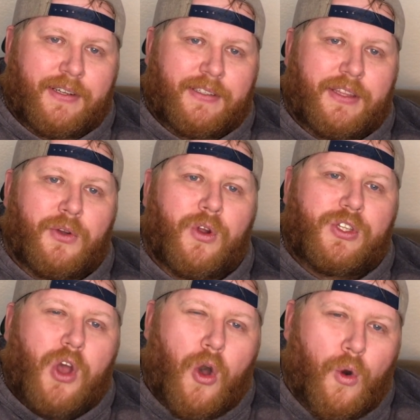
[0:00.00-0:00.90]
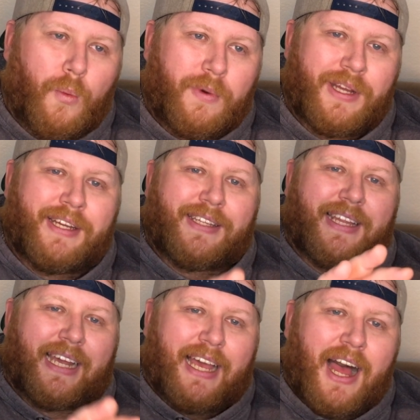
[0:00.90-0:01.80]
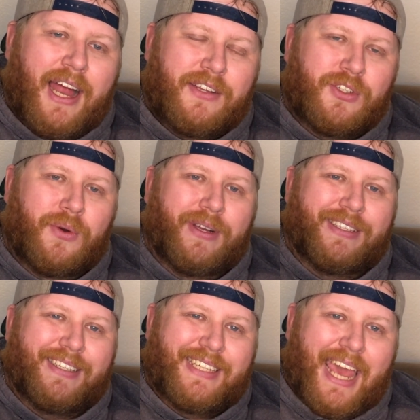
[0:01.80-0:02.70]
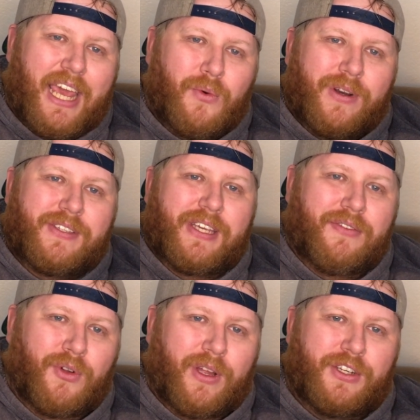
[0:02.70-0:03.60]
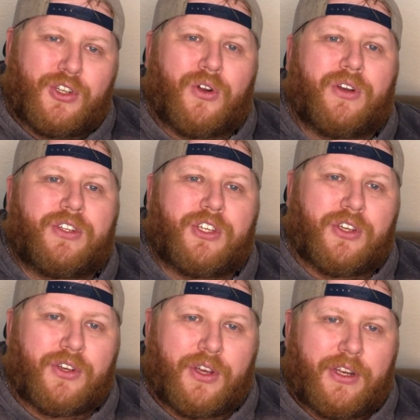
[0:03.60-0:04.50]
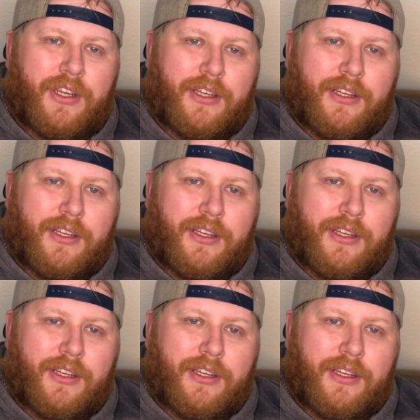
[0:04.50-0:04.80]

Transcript: That there is hope that God is going to take what is evil and turn it to good.